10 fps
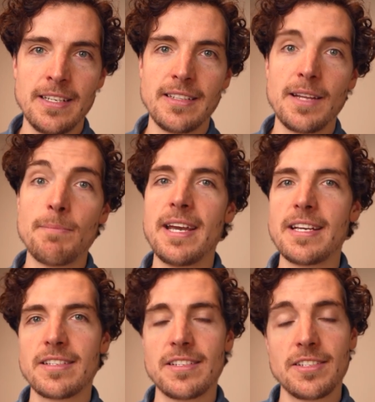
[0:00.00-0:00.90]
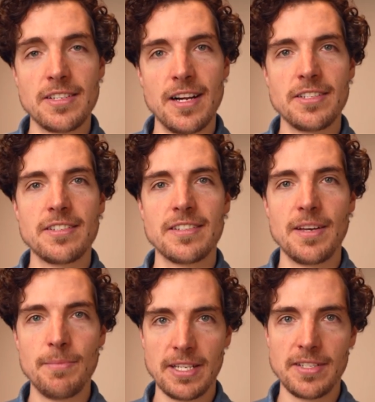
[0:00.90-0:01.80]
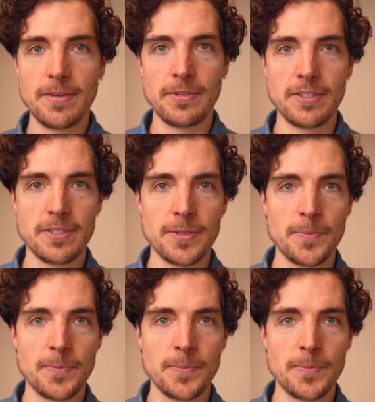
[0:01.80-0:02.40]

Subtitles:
that makes such a big difference.